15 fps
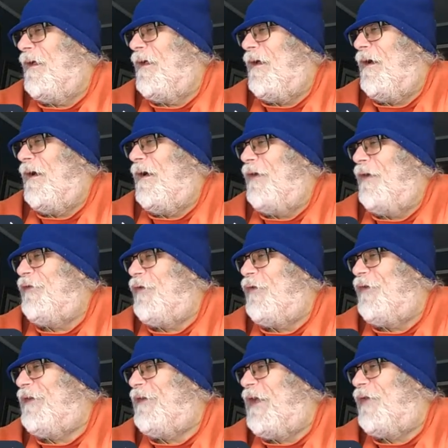Uh,
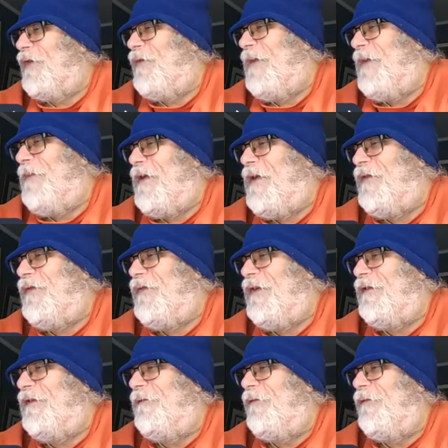shorts get great
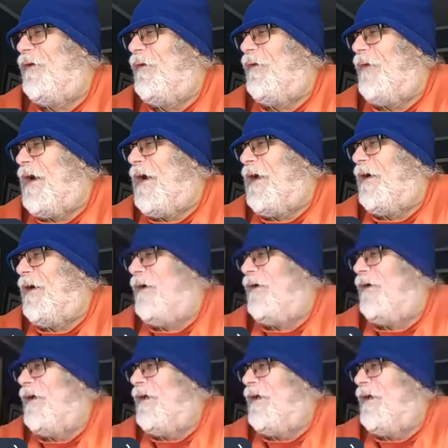penetration for a while,